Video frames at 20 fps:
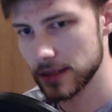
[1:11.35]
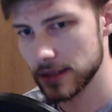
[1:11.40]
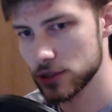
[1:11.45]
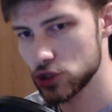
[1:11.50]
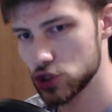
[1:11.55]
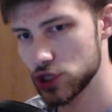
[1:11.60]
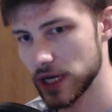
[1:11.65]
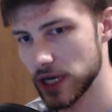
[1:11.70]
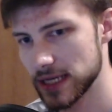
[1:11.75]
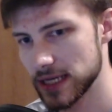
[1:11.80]

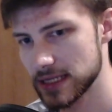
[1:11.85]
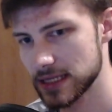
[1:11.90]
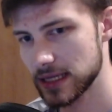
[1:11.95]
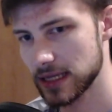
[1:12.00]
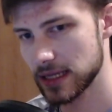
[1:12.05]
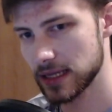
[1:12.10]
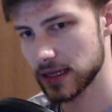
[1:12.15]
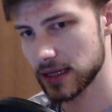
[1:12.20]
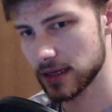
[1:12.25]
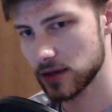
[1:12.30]

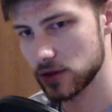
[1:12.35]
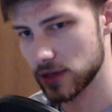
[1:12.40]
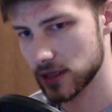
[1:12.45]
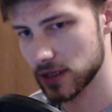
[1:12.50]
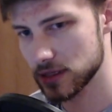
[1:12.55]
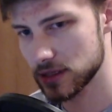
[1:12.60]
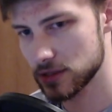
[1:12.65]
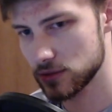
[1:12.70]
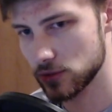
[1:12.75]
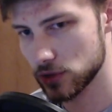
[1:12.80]
chest
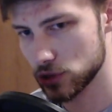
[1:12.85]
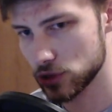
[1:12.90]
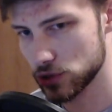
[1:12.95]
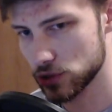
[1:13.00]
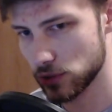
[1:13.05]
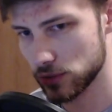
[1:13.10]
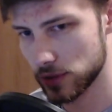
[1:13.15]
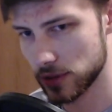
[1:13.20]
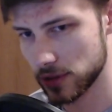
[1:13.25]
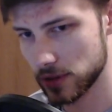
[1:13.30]
connects to the
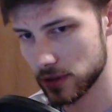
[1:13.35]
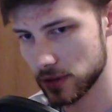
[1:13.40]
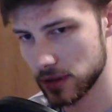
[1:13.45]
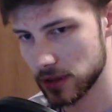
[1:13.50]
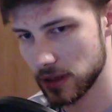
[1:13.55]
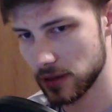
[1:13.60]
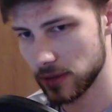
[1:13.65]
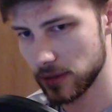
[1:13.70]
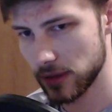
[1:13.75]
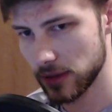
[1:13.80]
shoulder,
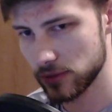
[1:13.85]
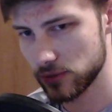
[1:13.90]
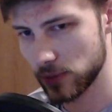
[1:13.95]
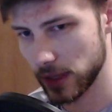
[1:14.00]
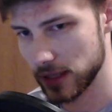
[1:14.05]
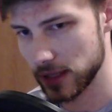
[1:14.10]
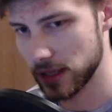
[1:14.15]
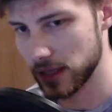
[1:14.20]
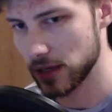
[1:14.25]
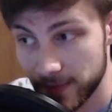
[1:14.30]
about
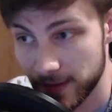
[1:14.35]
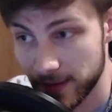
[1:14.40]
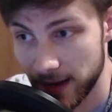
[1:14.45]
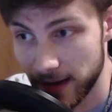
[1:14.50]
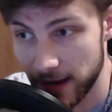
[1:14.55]
right here.